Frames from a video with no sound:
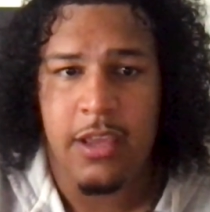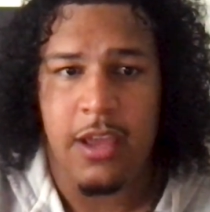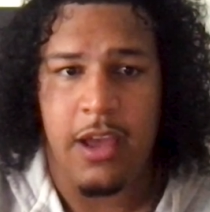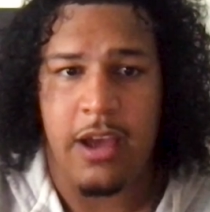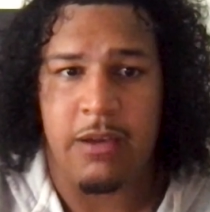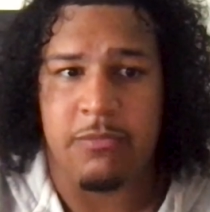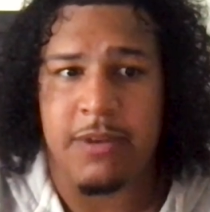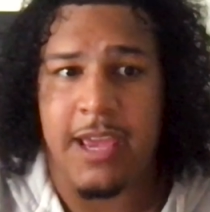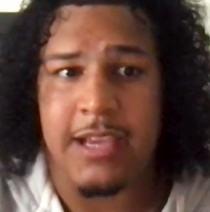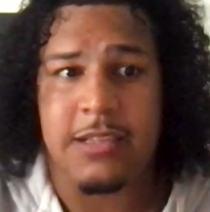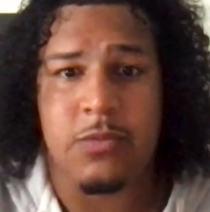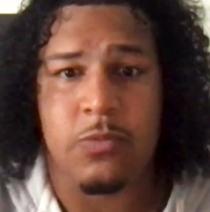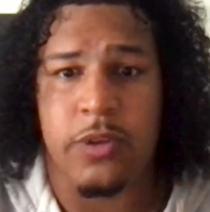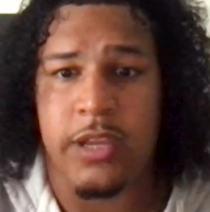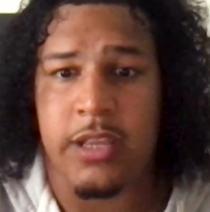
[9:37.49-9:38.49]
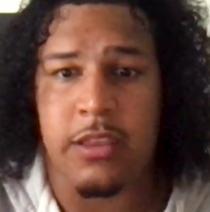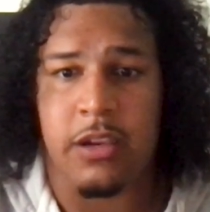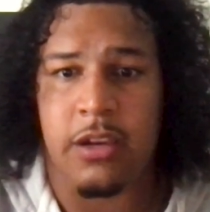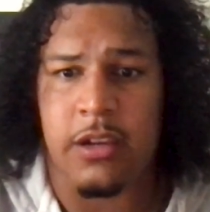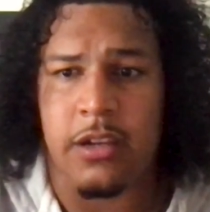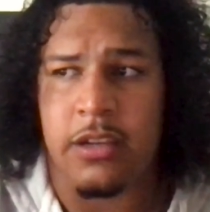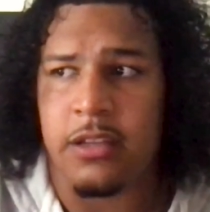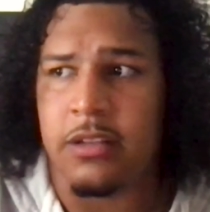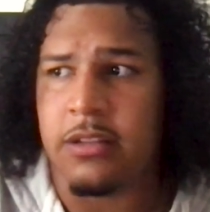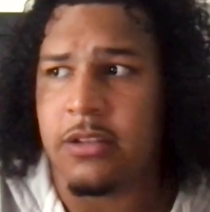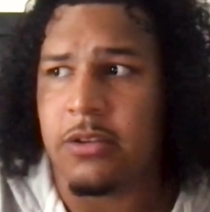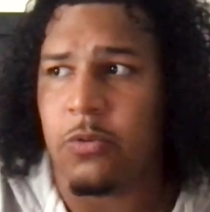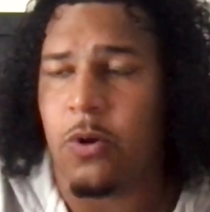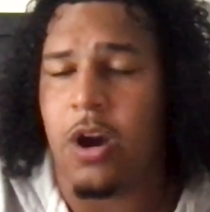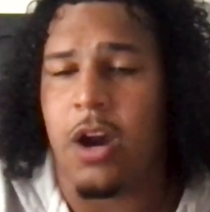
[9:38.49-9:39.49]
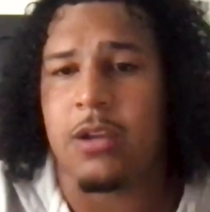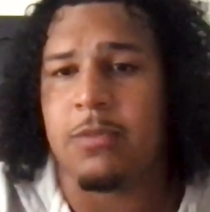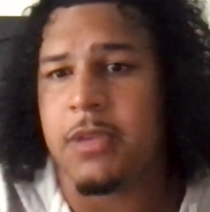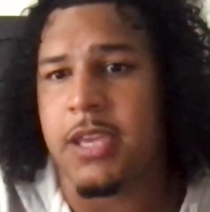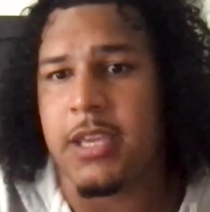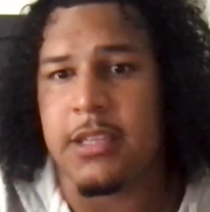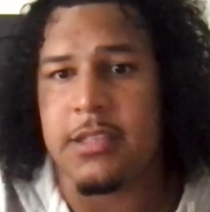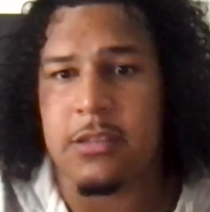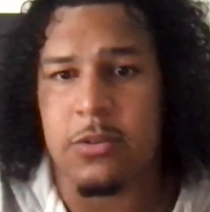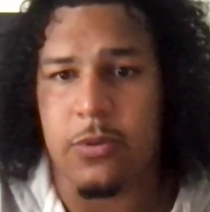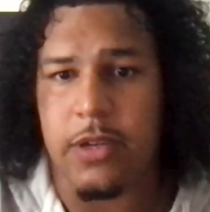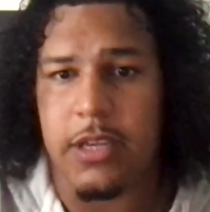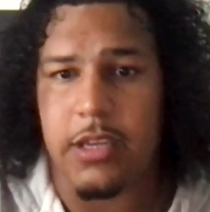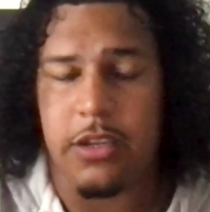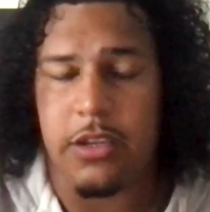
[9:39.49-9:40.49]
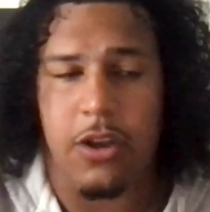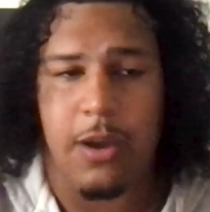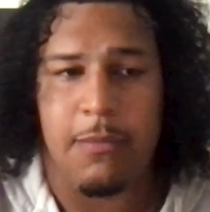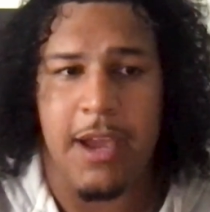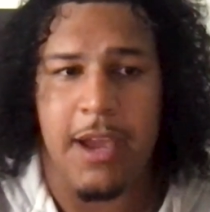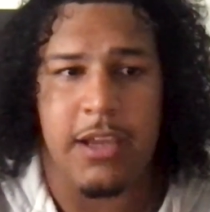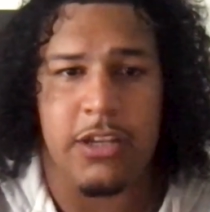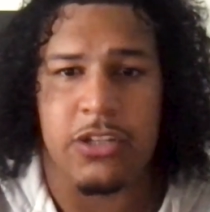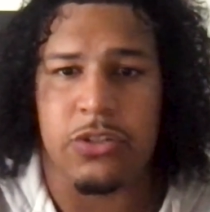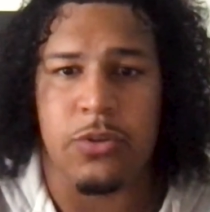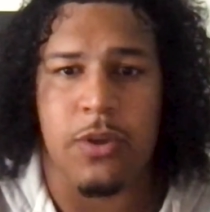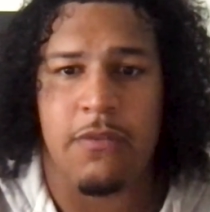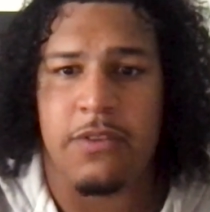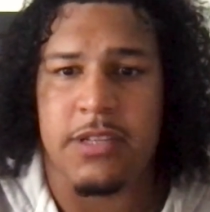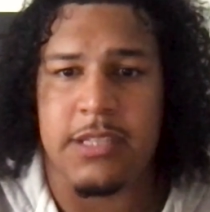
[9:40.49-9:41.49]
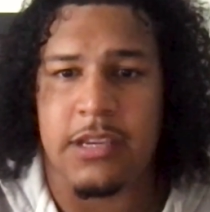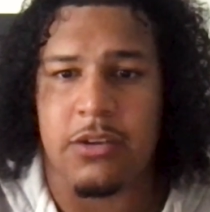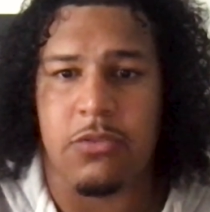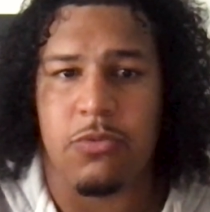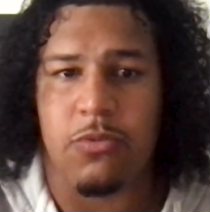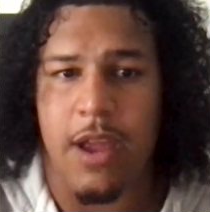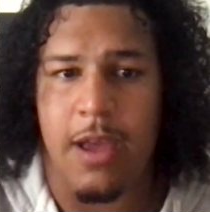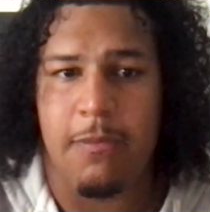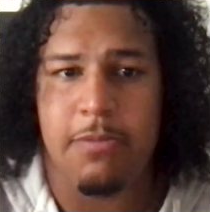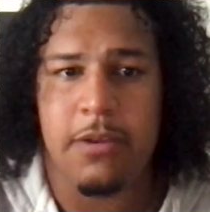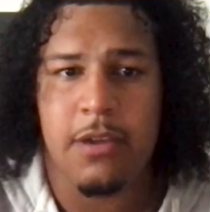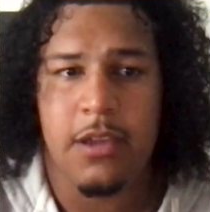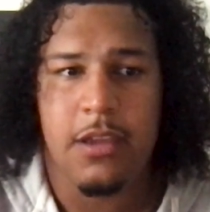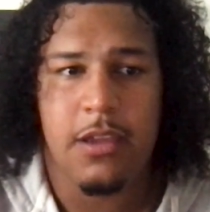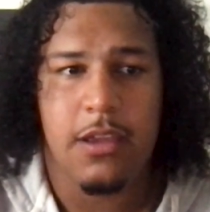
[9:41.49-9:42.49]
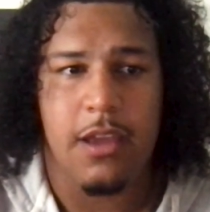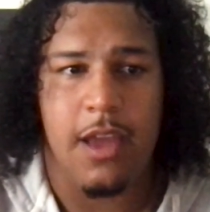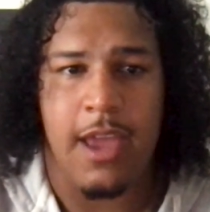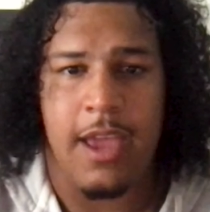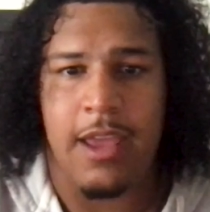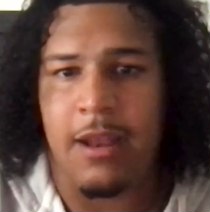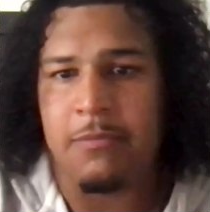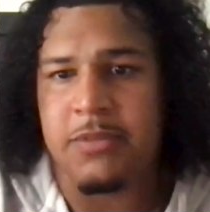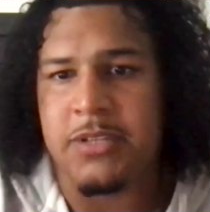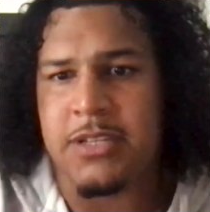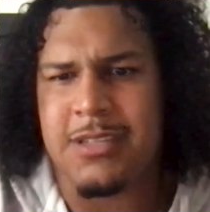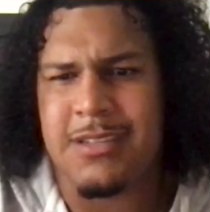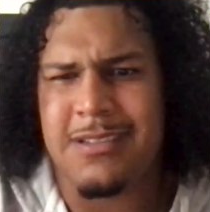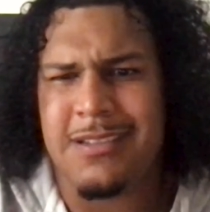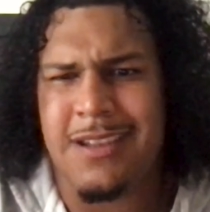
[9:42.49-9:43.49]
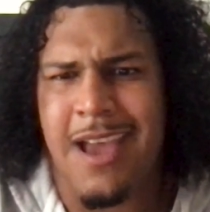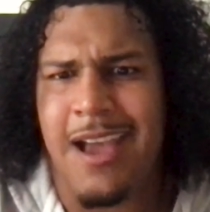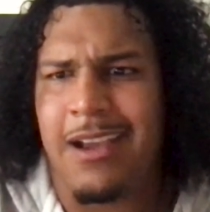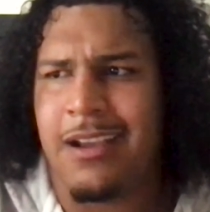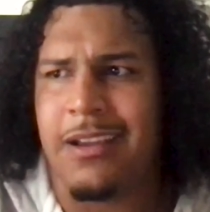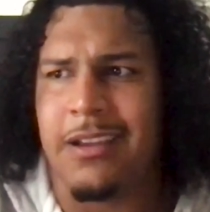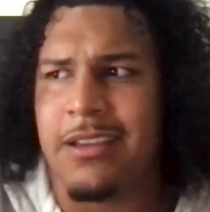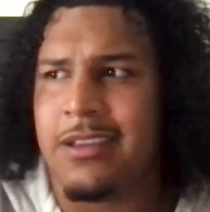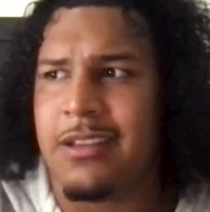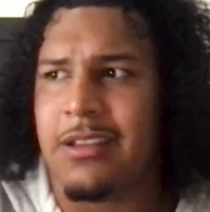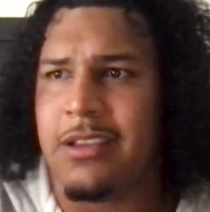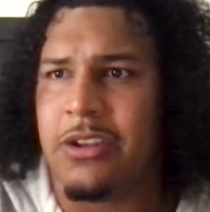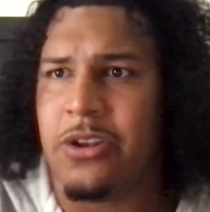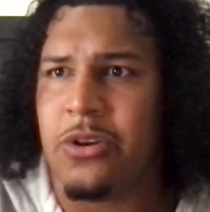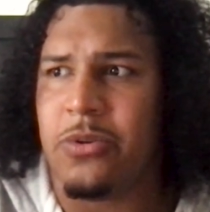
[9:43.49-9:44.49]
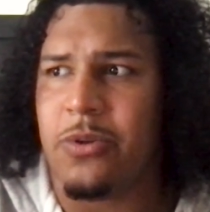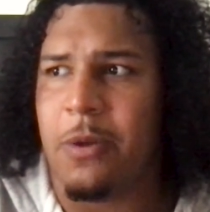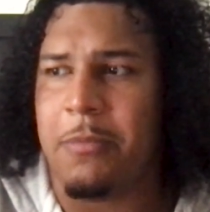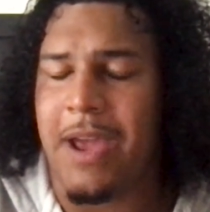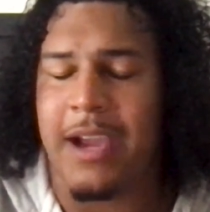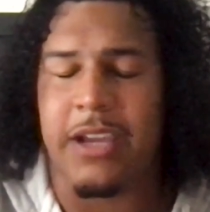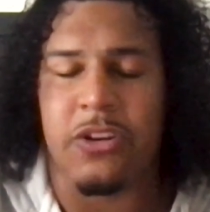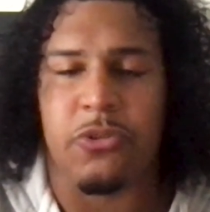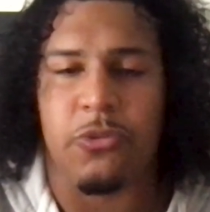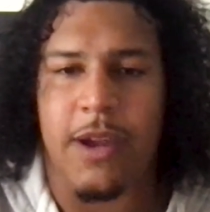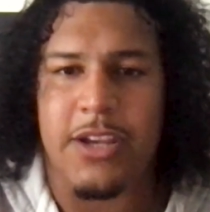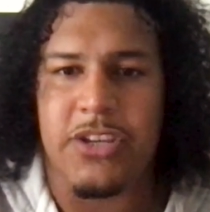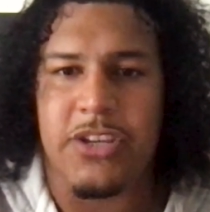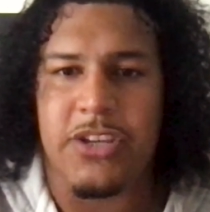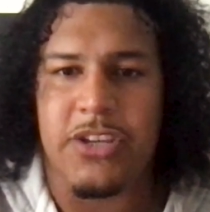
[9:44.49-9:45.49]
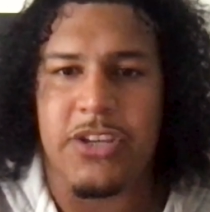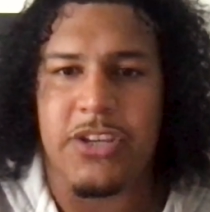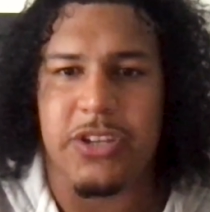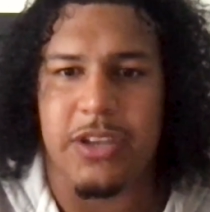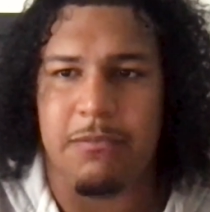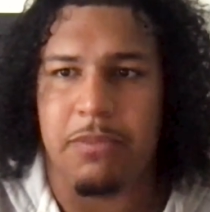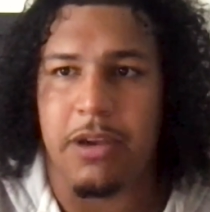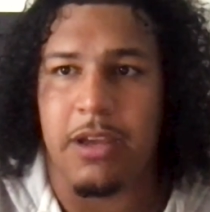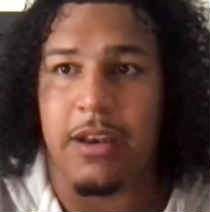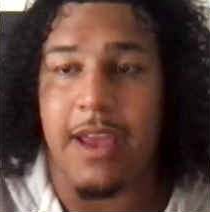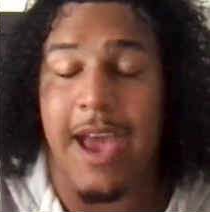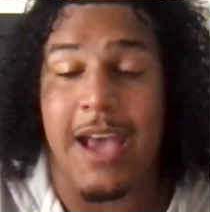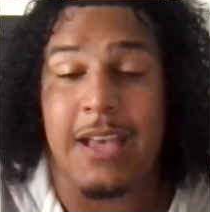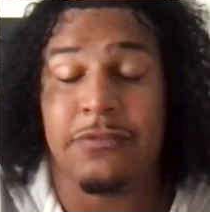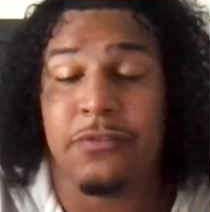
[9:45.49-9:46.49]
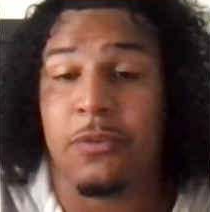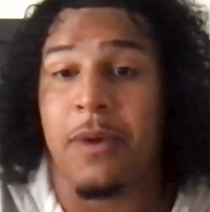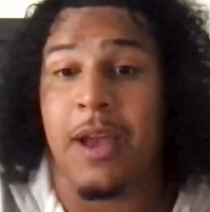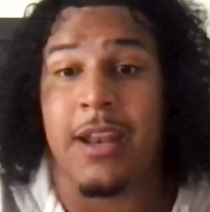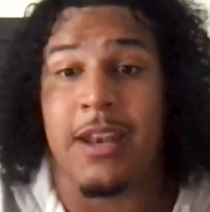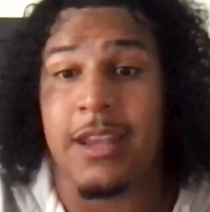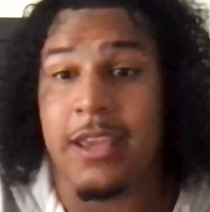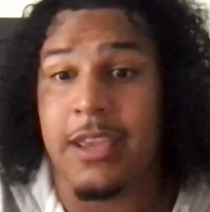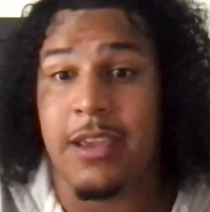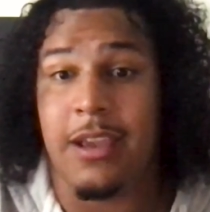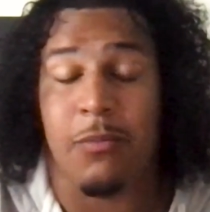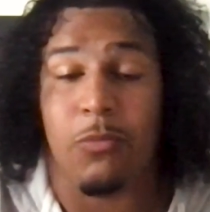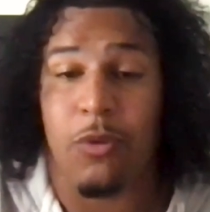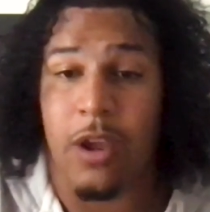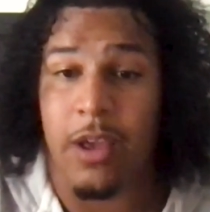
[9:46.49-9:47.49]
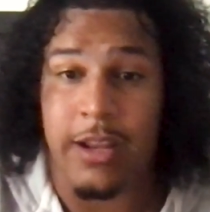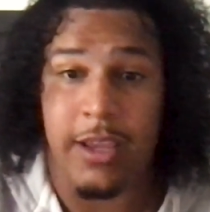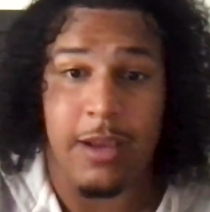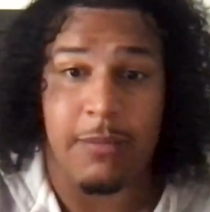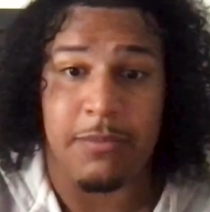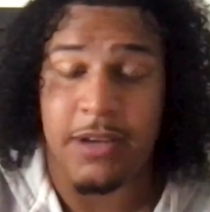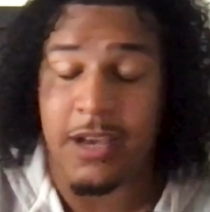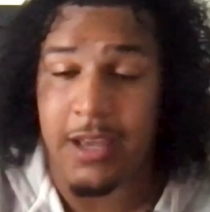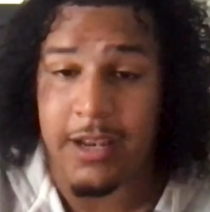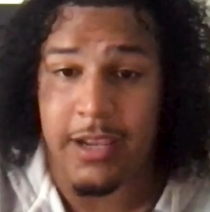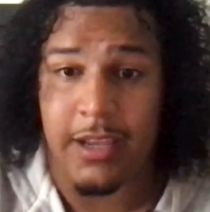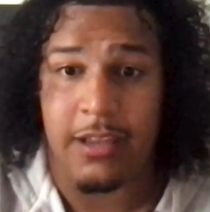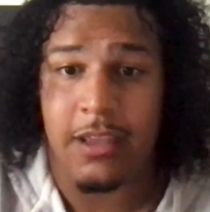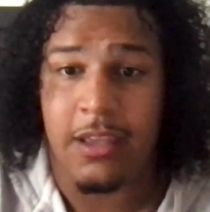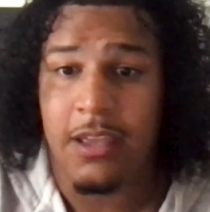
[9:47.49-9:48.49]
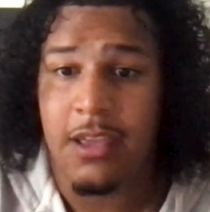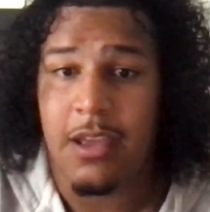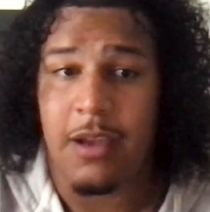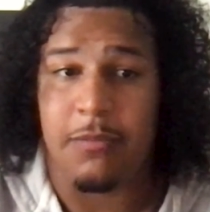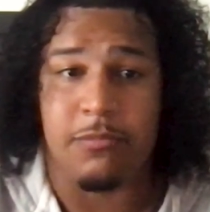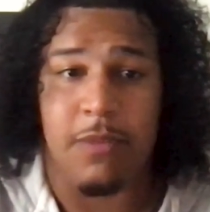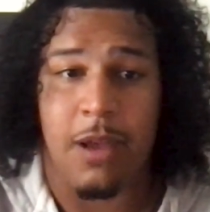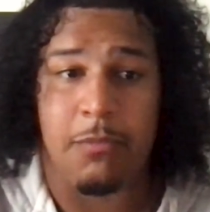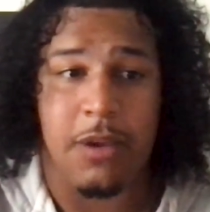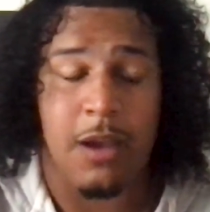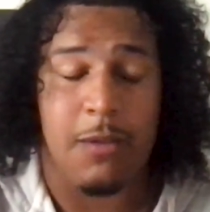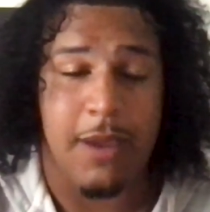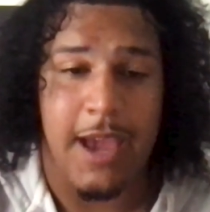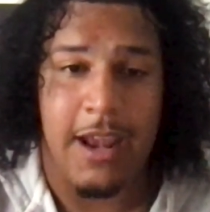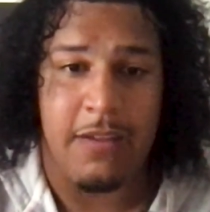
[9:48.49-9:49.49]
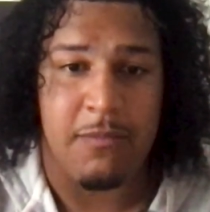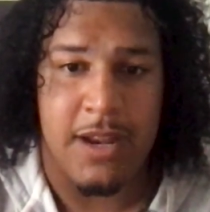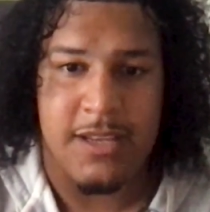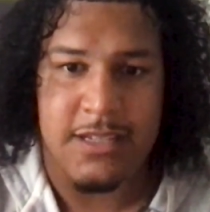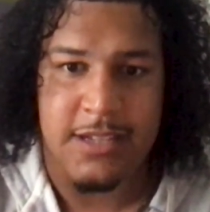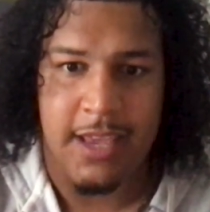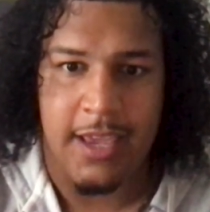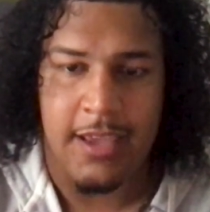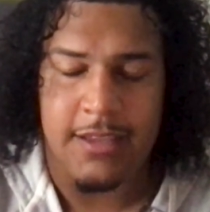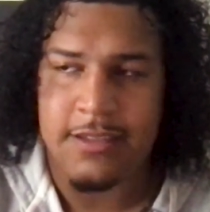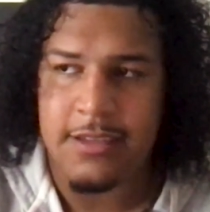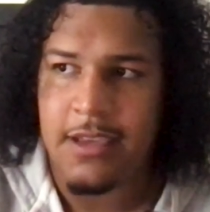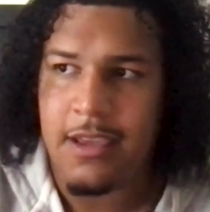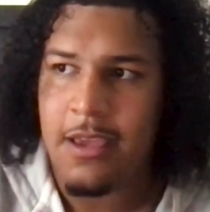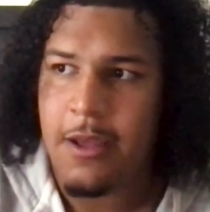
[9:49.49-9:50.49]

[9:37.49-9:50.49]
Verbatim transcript: Um, next week, they're going to walk me into it. You know, I'm not going to do every single rep, and I'm just not going to, you know, I'm not going to rush it. But as for my knee, I'm running, I'm cutting, nice. I'm, I'm coming out of my stance.